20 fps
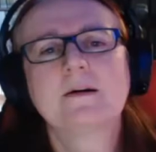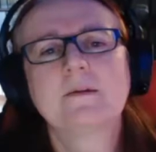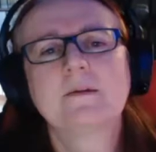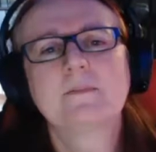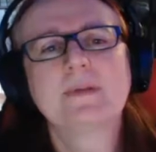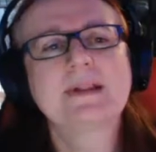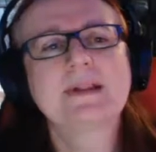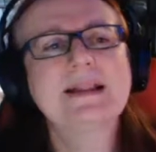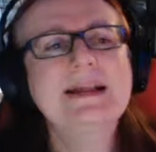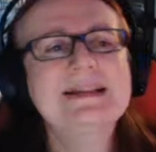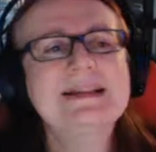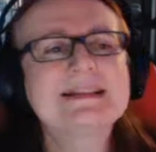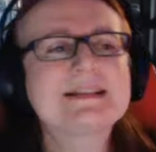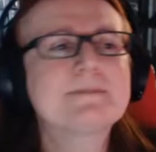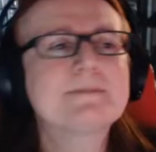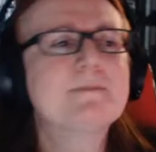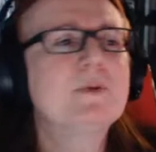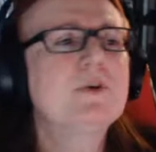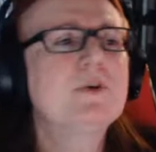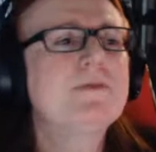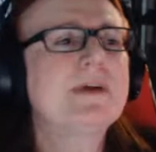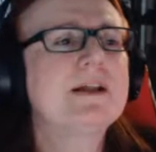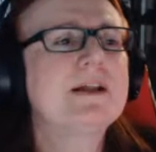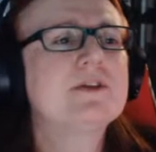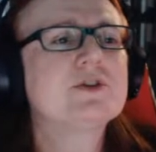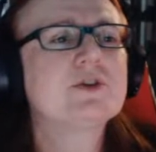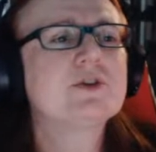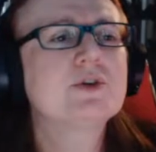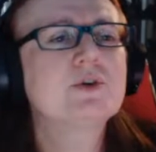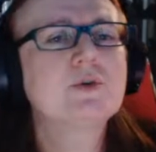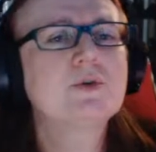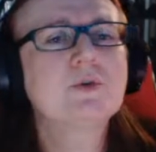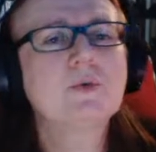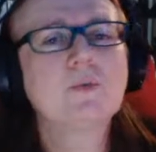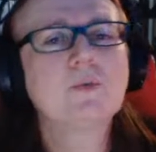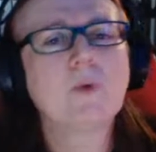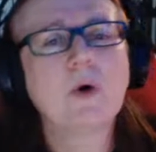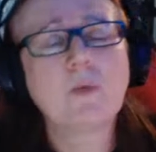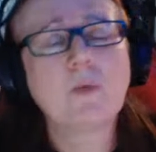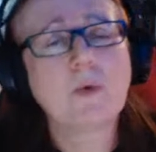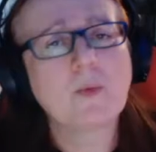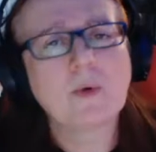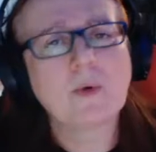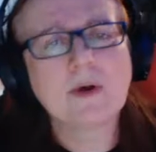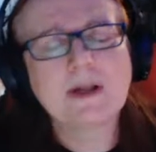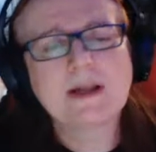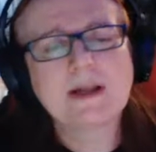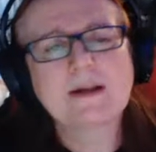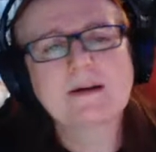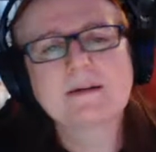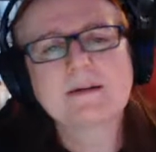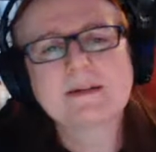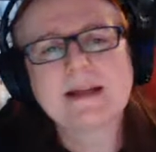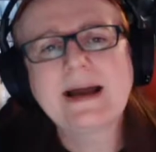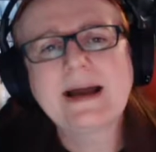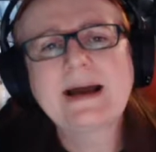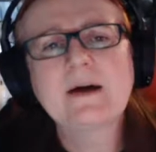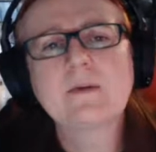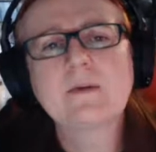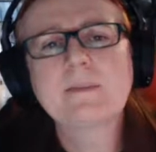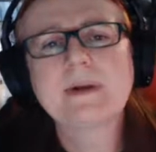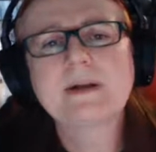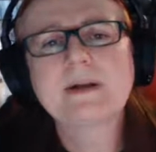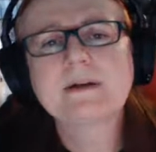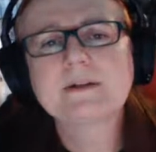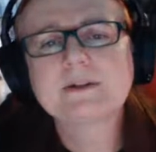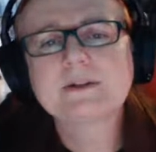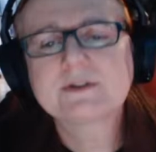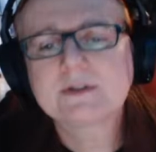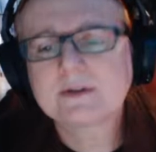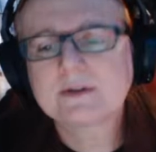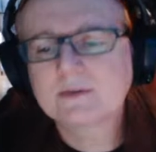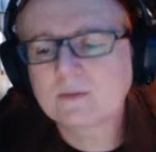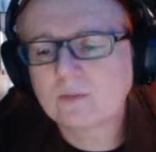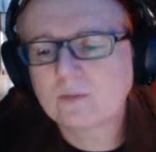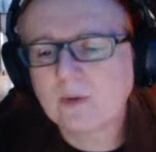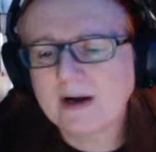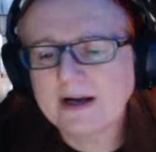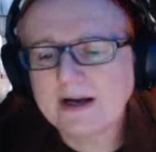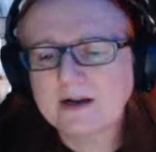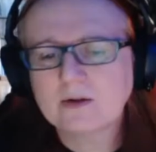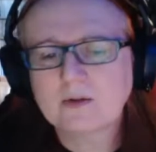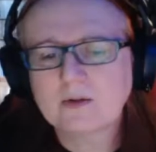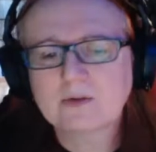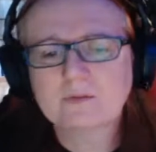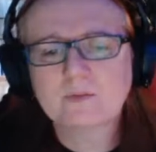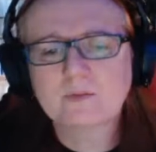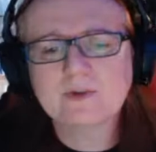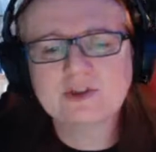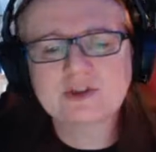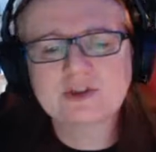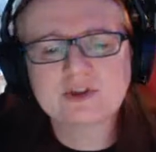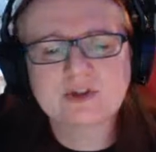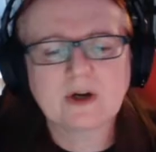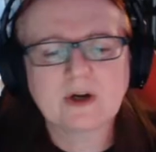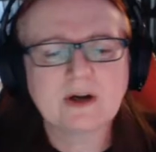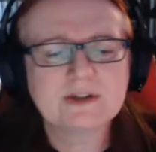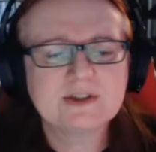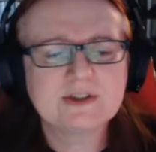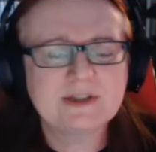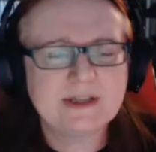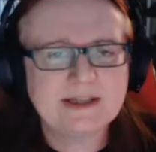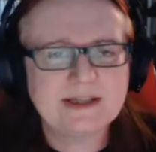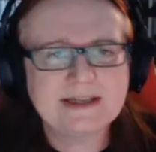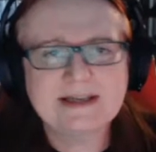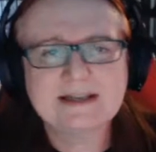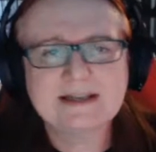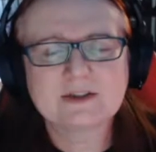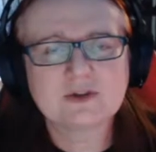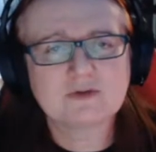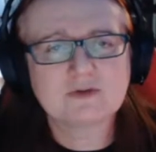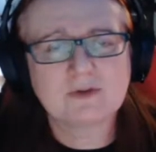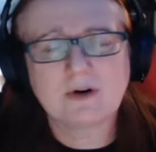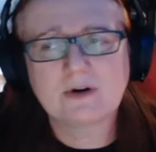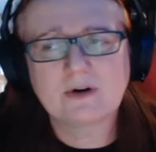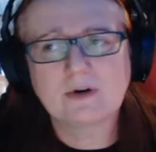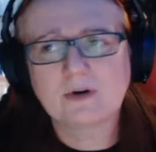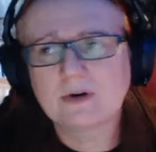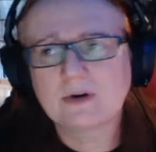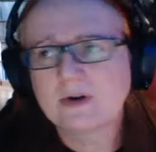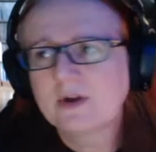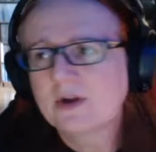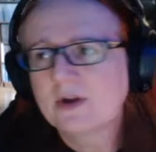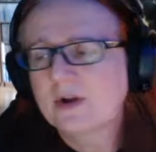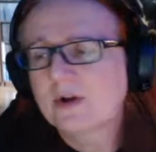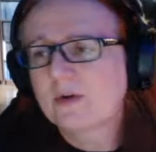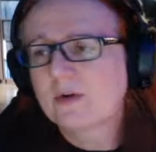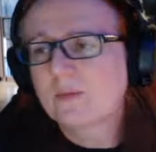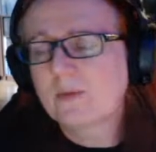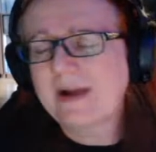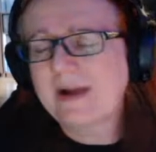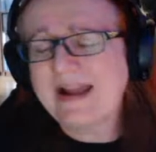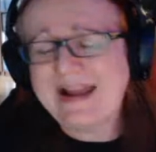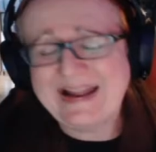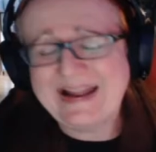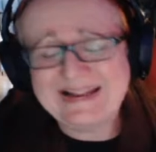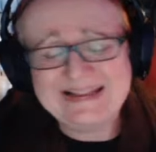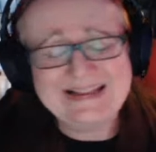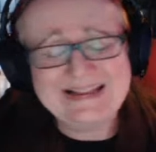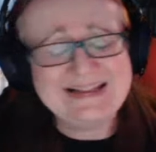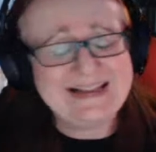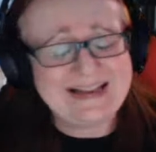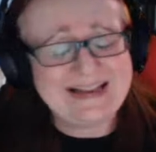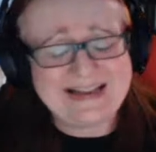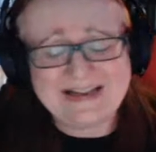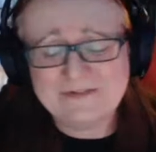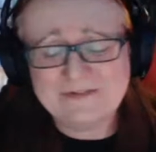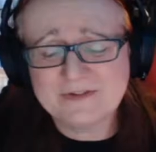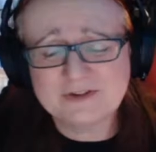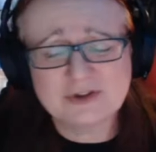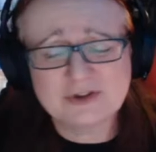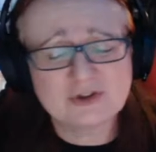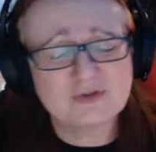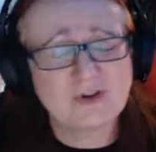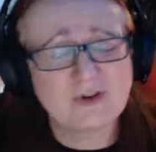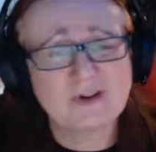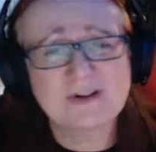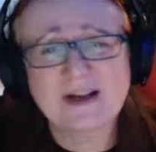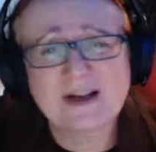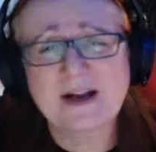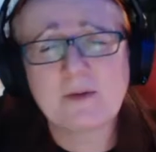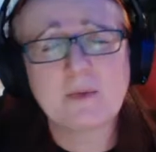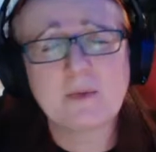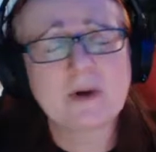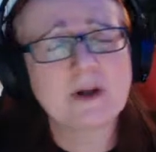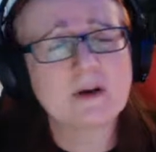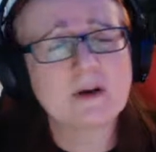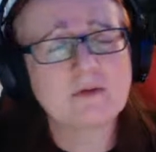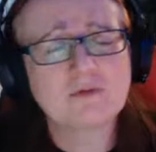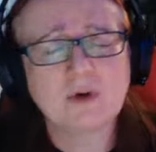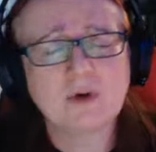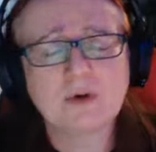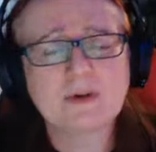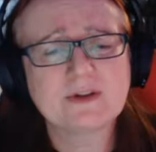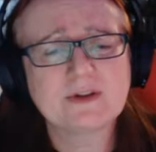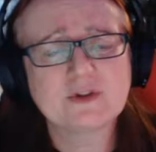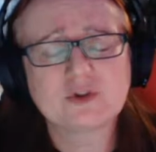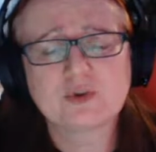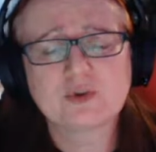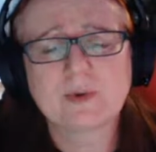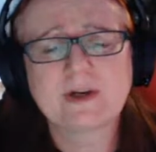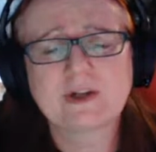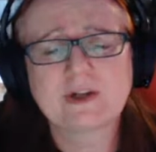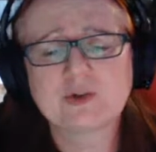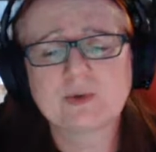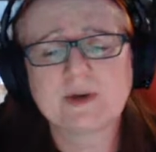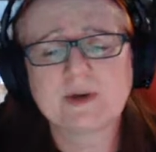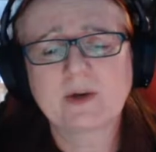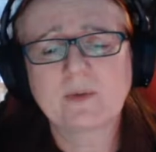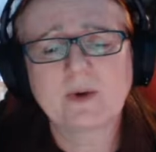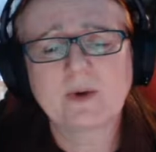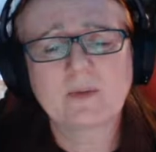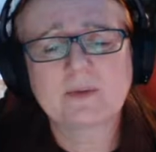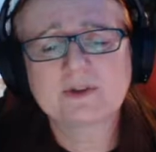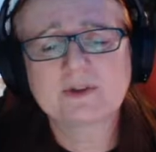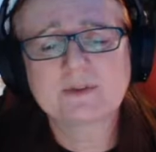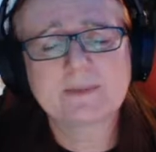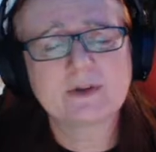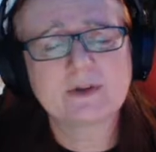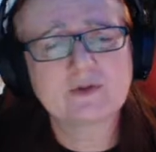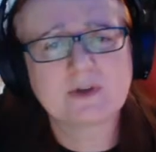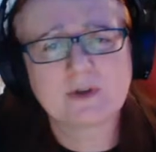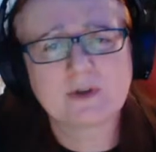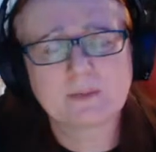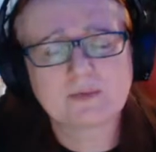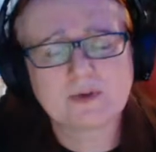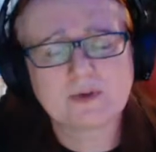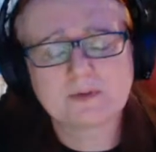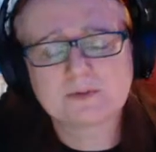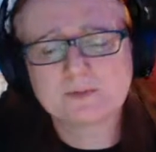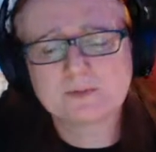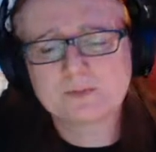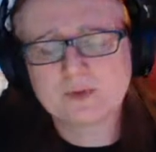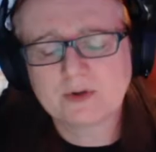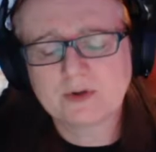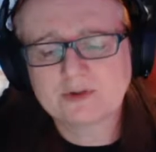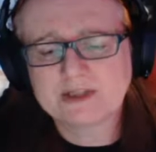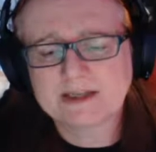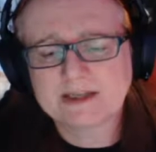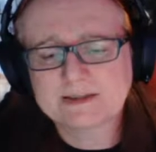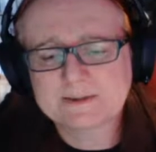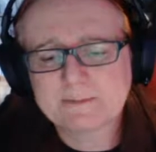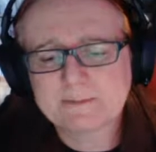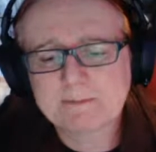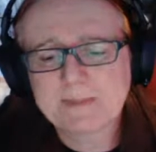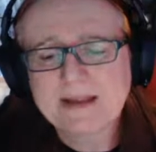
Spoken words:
But let's move into what we're working on now, because while we started the year strong, we're ending it even stronger, and we're going to roll into 2021 with some incredible projects.